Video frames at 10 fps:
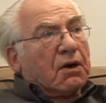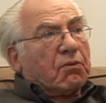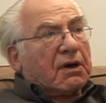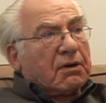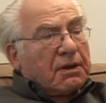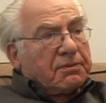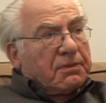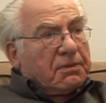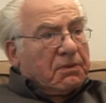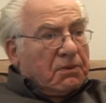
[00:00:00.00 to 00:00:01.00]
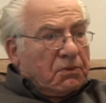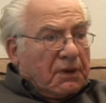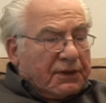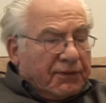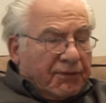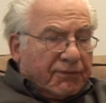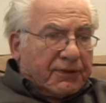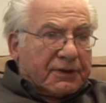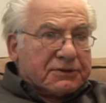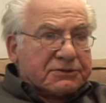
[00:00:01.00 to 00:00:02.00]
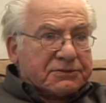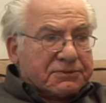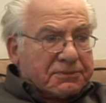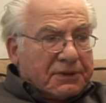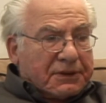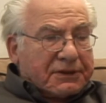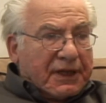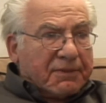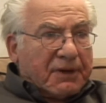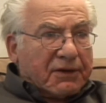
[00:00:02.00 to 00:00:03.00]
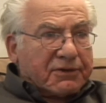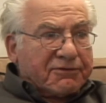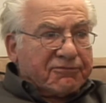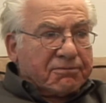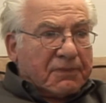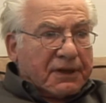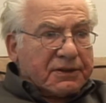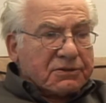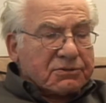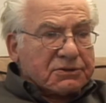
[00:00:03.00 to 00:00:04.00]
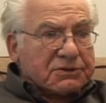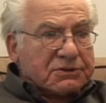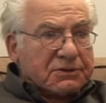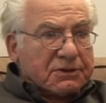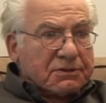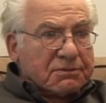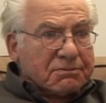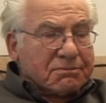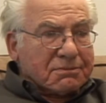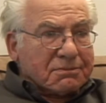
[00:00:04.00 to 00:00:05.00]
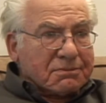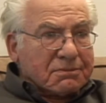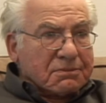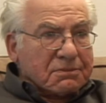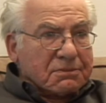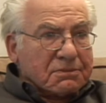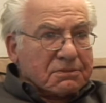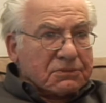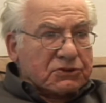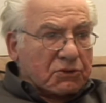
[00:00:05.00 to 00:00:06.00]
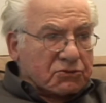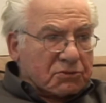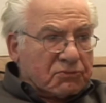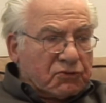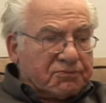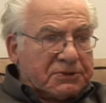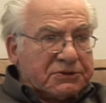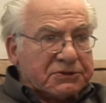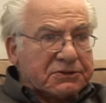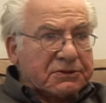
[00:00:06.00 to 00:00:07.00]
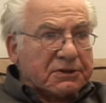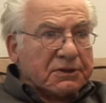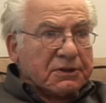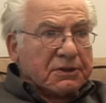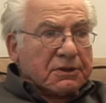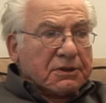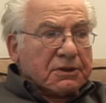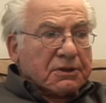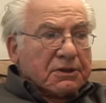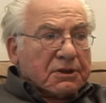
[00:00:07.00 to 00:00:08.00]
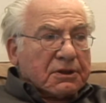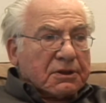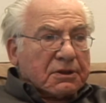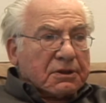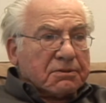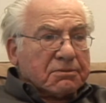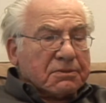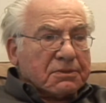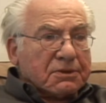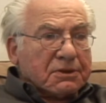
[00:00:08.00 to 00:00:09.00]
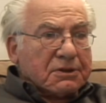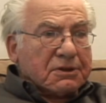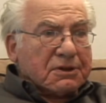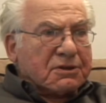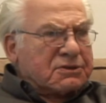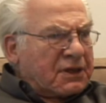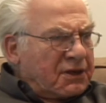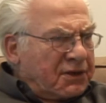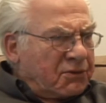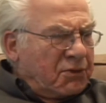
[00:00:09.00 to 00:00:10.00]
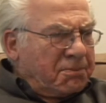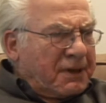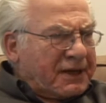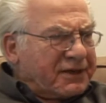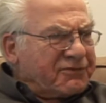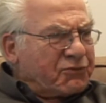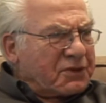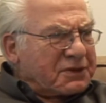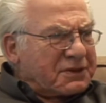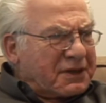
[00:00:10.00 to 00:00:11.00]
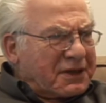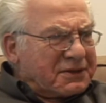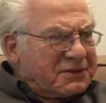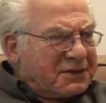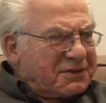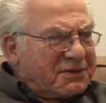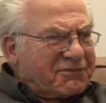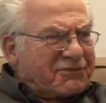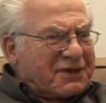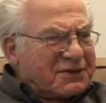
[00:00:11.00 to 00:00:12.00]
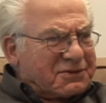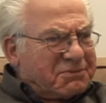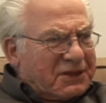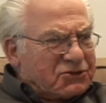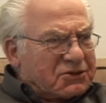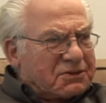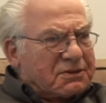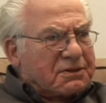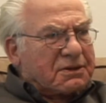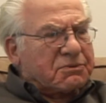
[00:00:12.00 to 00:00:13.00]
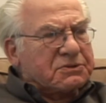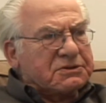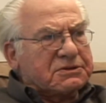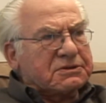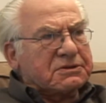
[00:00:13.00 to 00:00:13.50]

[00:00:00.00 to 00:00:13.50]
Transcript: well one of the things that came out of my interest in social movements. Um, and there's that other whole body of work that I did, I forgot to mention, that was